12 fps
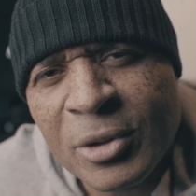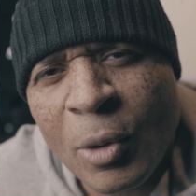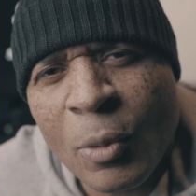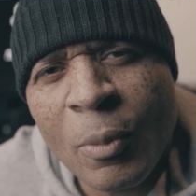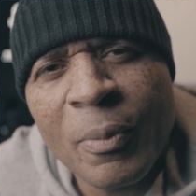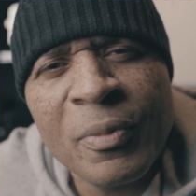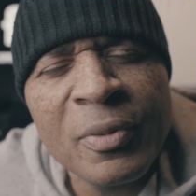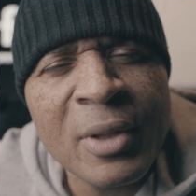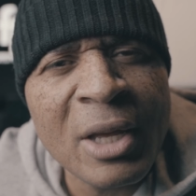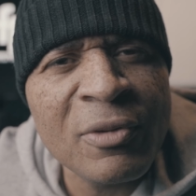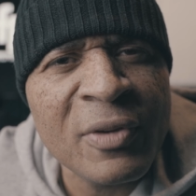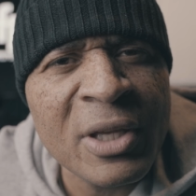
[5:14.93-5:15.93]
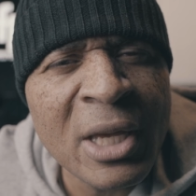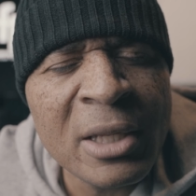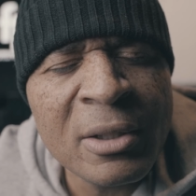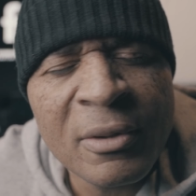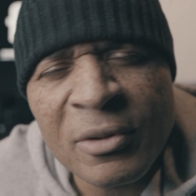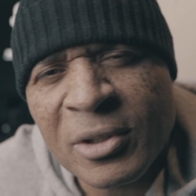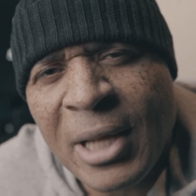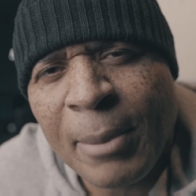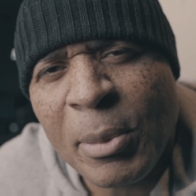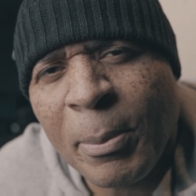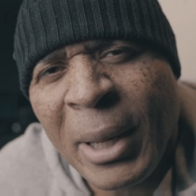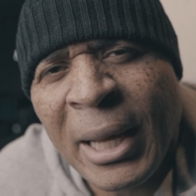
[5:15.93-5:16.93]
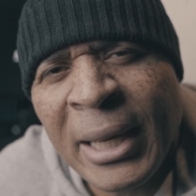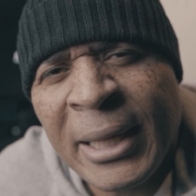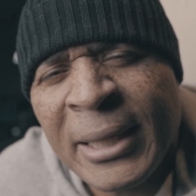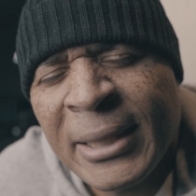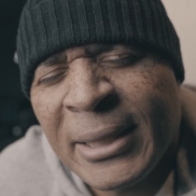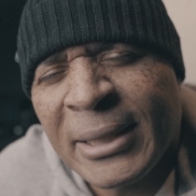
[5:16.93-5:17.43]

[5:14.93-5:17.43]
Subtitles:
So thanks again, stopping by.